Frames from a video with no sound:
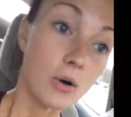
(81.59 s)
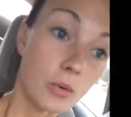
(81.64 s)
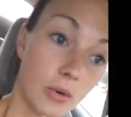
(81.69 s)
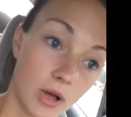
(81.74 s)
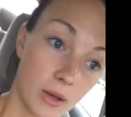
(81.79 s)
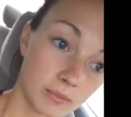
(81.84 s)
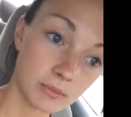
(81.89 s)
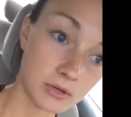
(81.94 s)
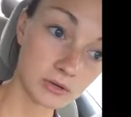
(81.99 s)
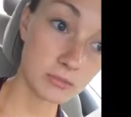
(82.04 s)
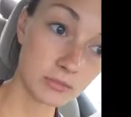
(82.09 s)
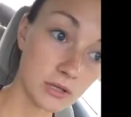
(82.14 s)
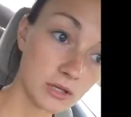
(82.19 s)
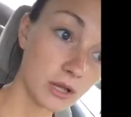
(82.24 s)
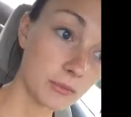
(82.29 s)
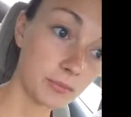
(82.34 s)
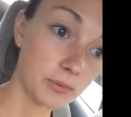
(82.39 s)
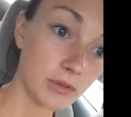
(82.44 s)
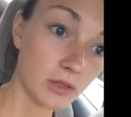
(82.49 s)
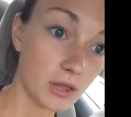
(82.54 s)
well, I'm gonna
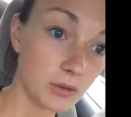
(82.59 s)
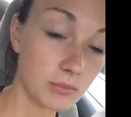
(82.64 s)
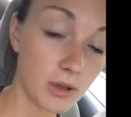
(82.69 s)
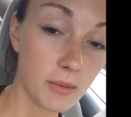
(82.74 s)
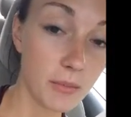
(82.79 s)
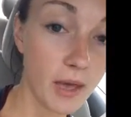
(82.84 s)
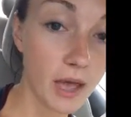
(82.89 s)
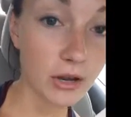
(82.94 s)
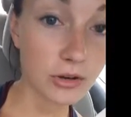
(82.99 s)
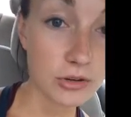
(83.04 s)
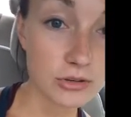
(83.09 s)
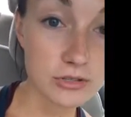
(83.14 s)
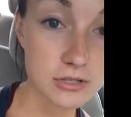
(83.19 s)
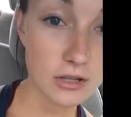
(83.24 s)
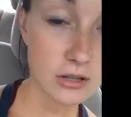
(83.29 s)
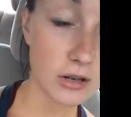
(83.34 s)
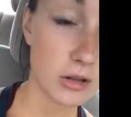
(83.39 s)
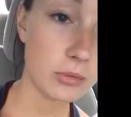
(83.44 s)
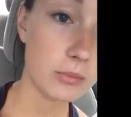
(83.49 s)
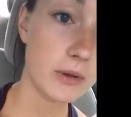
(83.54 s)
manipulate my macros
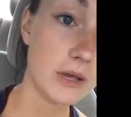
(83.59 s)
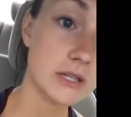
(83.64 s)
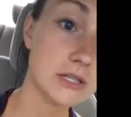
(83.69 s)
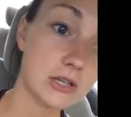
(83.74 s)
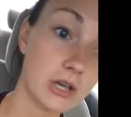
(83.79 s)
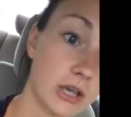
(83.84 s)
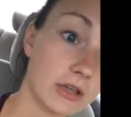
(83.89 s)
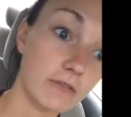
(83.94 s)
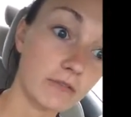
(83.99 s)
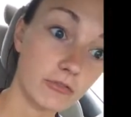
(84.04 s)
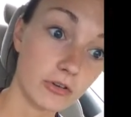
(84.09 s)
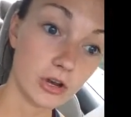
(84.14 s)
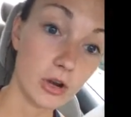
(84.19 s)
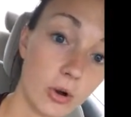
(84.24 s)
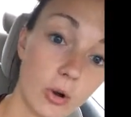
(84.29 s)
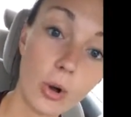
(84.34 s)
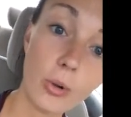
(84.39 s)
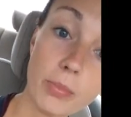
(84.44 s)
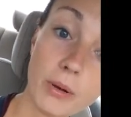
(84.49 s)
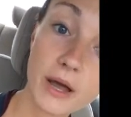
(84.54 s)
a little bit so I can fit
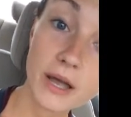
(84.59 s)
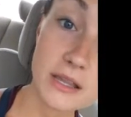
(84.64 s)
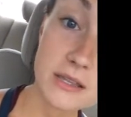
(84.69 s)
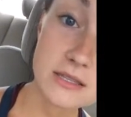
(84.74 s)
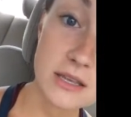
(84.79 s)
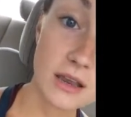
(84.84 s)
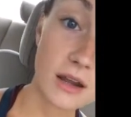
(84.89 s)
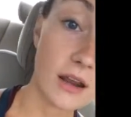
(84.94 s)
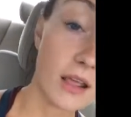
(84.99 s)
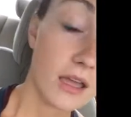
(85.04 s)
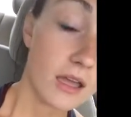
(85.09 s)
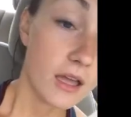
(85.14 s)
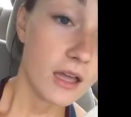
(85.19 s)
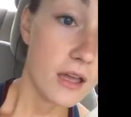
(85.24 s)
a whole pint in.